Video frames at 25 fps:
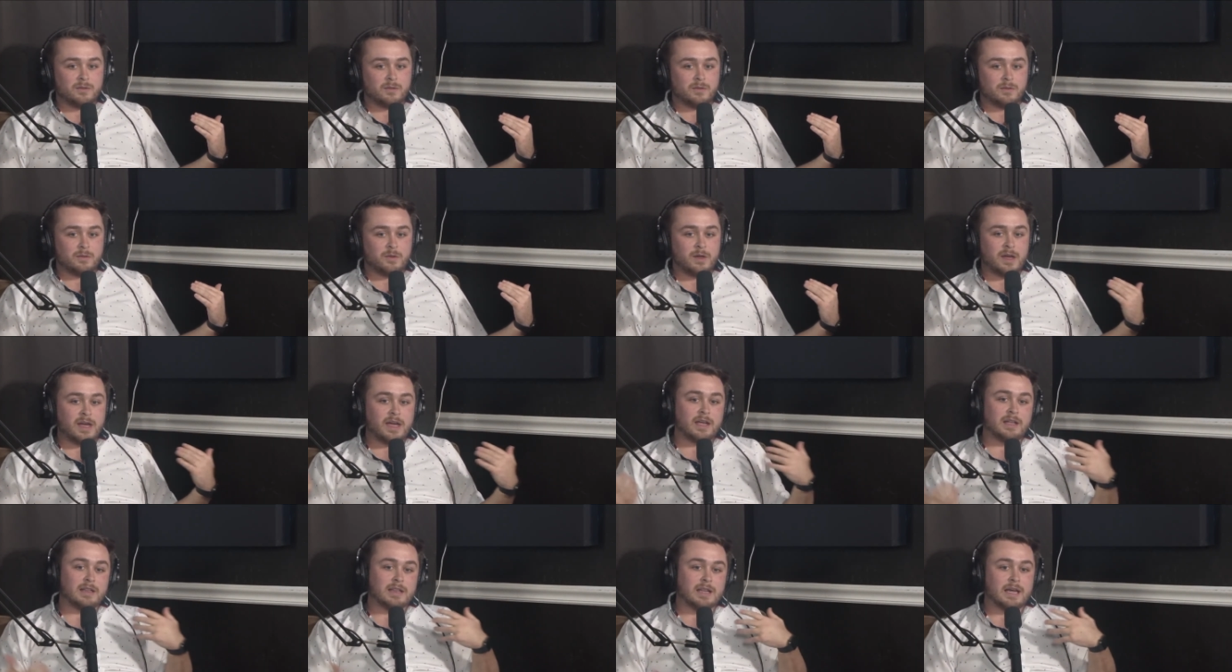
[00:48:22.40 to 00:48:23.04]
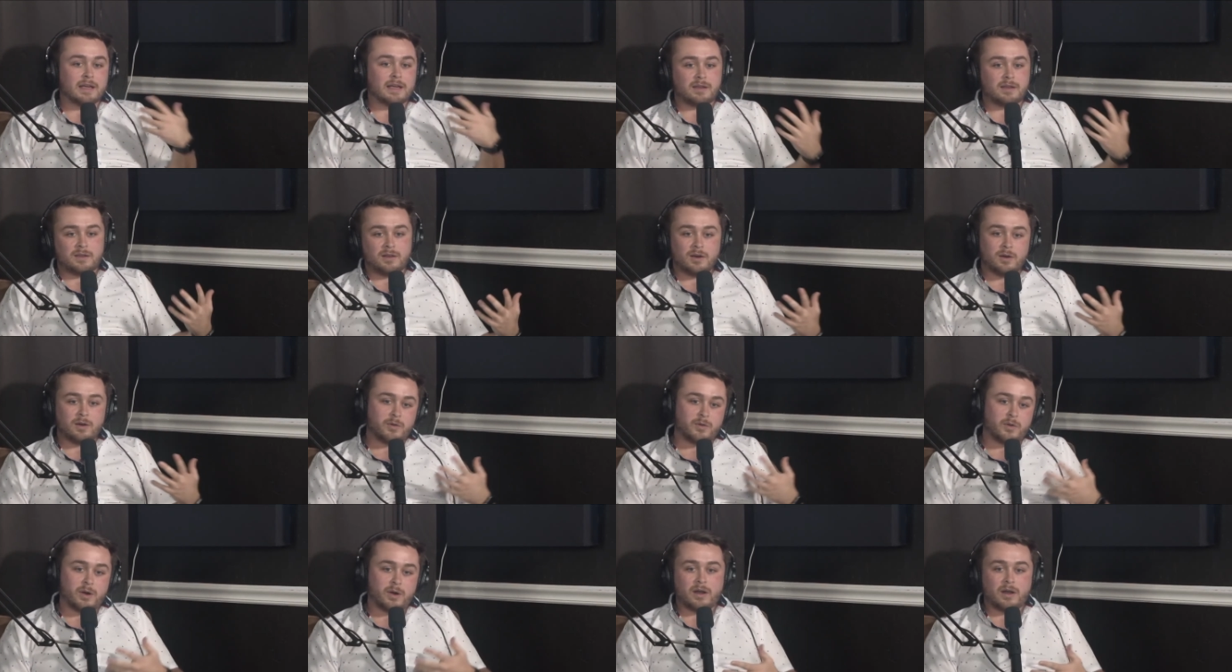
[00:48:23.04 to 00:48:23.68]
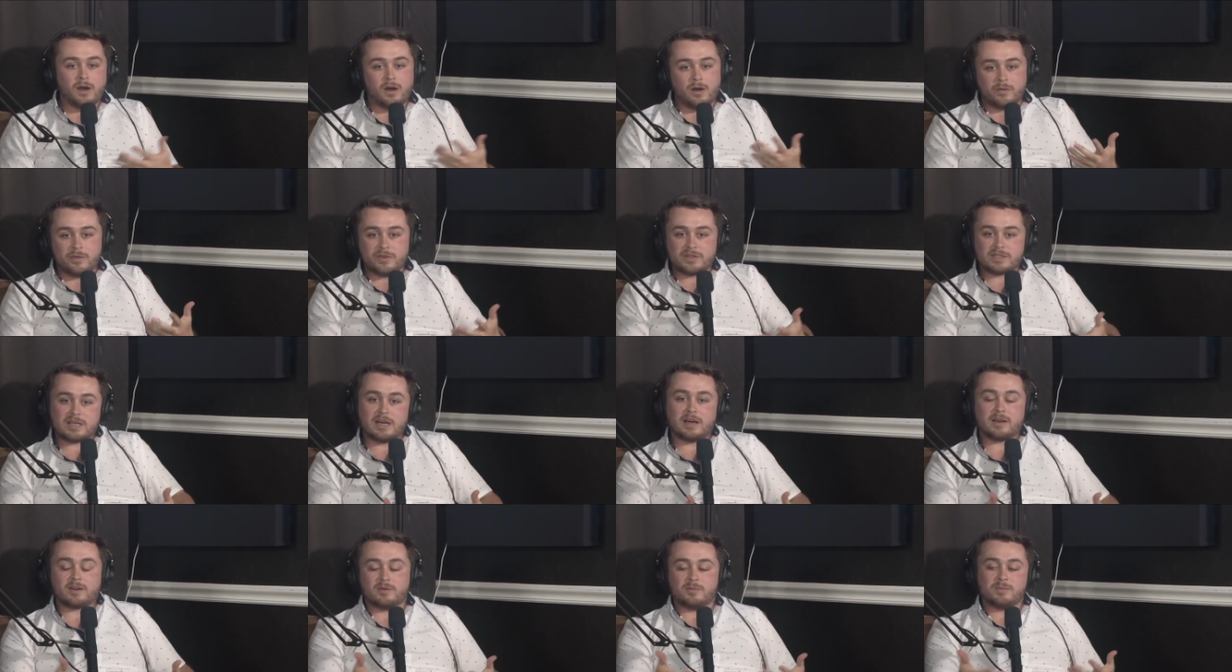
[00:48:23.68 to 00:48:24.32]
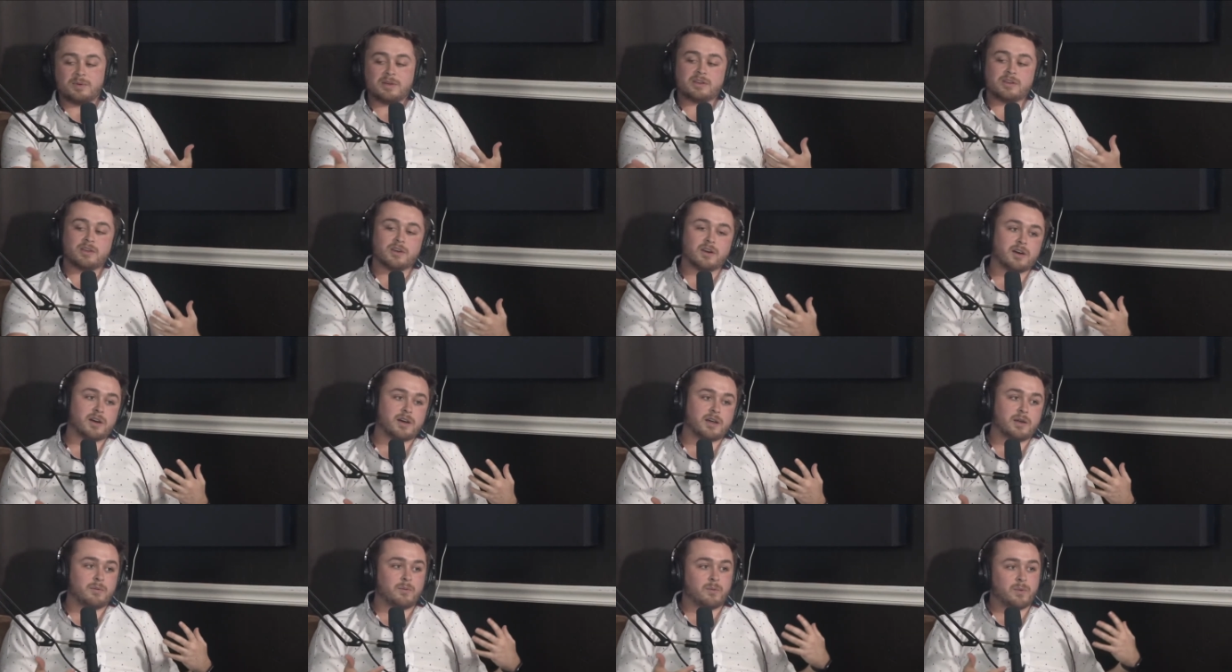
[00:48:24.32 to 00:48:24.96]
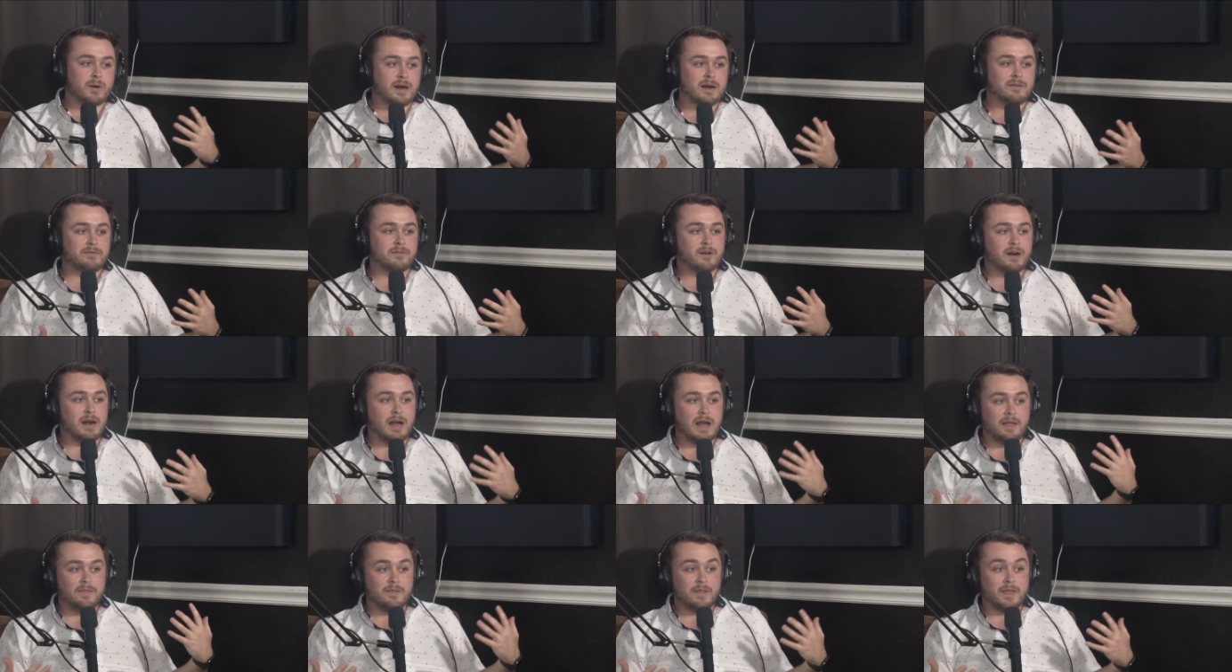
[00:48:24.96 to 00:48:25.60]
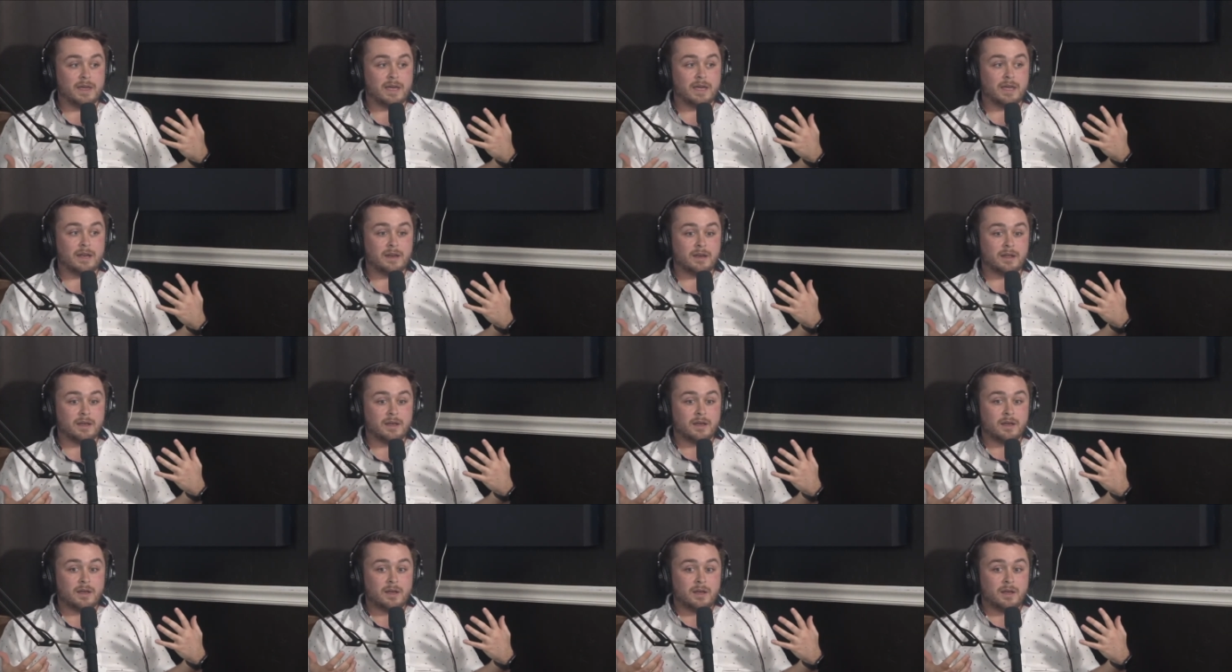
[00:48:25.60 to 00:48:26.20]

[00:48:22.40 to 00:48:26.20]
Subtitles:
they they're like, oh, this guy could be good, whatever, and then